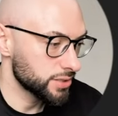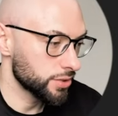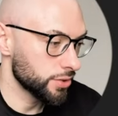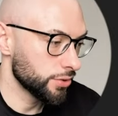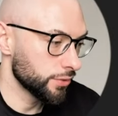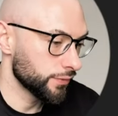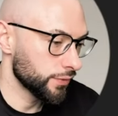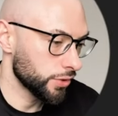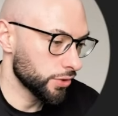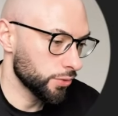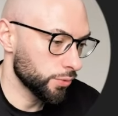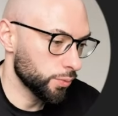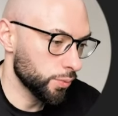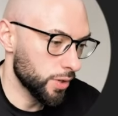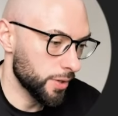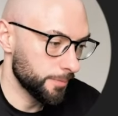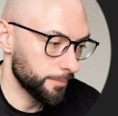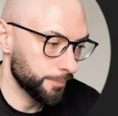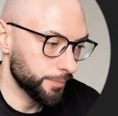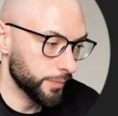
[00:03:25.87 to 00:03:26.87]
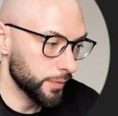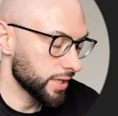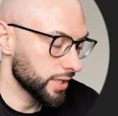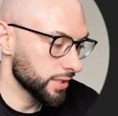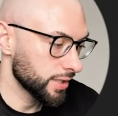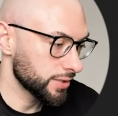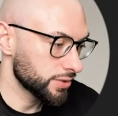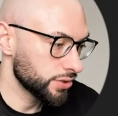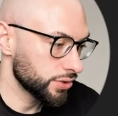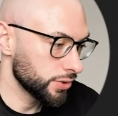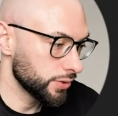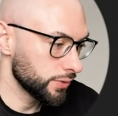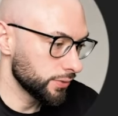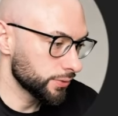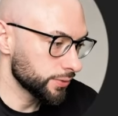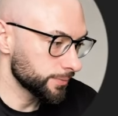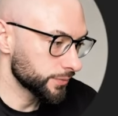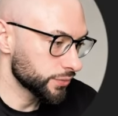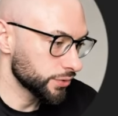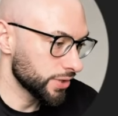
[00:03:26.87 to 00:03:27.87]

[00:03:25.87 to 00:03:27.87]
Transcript: is another good one that I like to use.